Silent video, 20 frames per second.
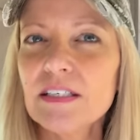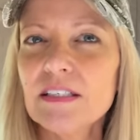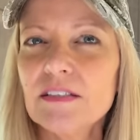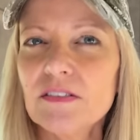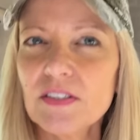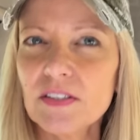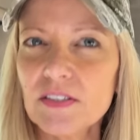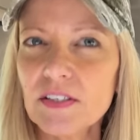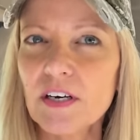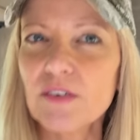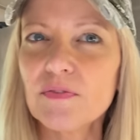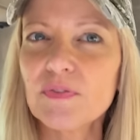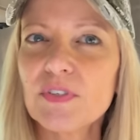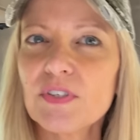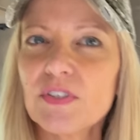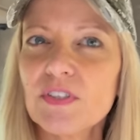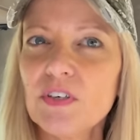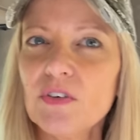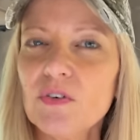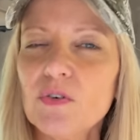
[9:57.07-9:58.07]
and stuff
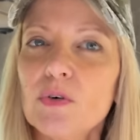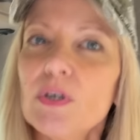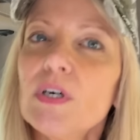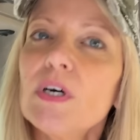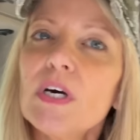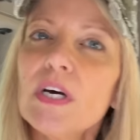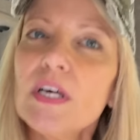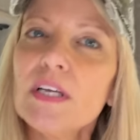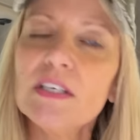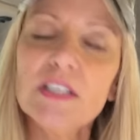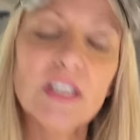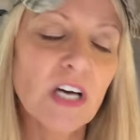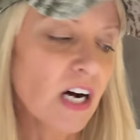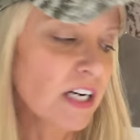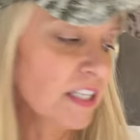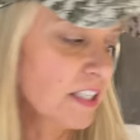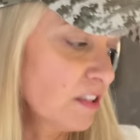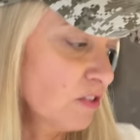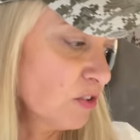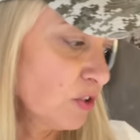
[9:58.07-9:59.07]
still knocking